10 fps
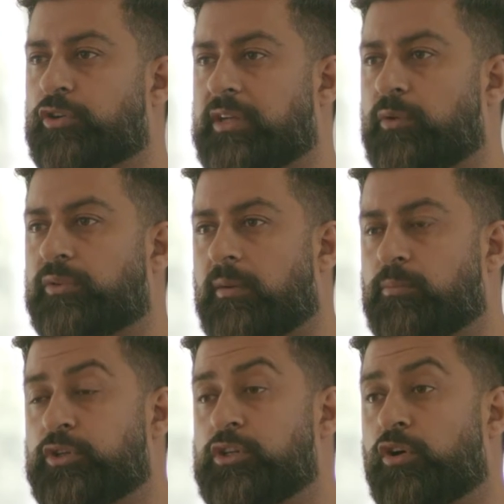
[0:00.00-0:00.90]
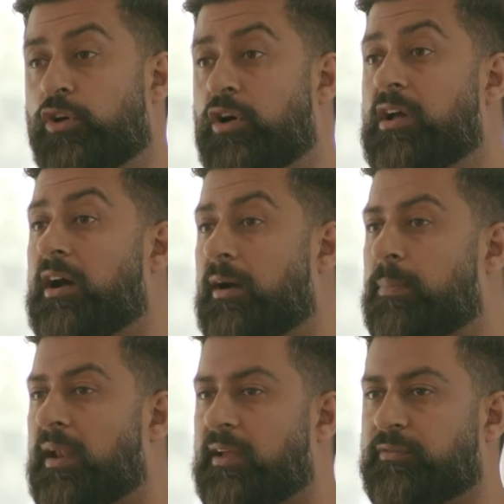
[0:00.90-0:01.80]
down that money or
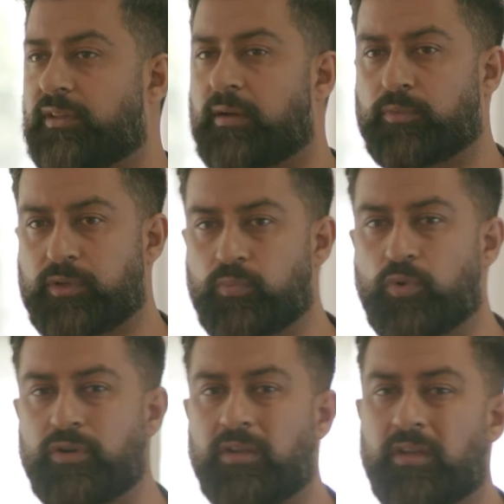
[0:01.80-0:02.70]
apply for that money. One,